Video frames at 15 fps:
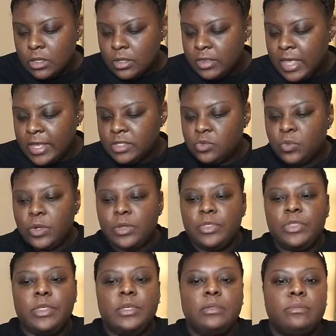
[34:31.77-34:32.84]
that's
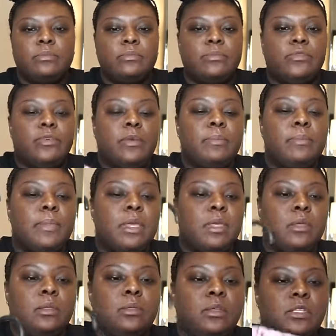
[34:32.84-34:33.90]
worth it for
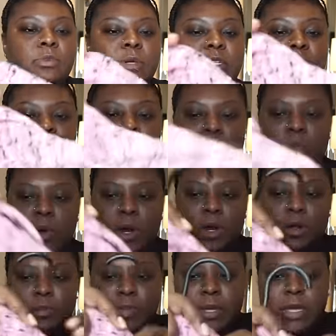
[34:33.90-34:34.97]
me, especially for
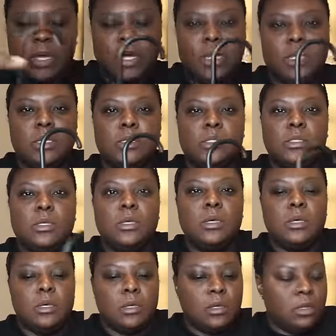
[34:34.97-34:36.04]
work, because,
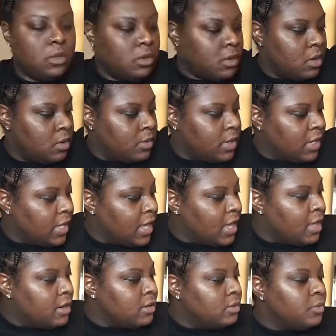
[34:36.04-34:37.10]
you know,
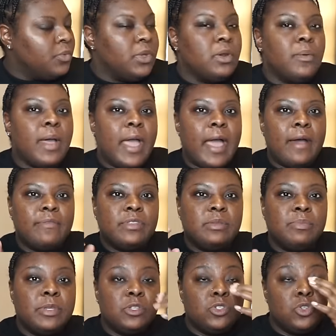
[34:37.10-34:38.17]
again, we don't have to
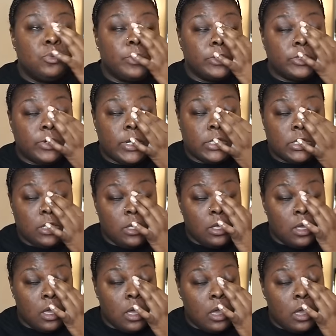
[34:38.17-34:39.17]
be super dressy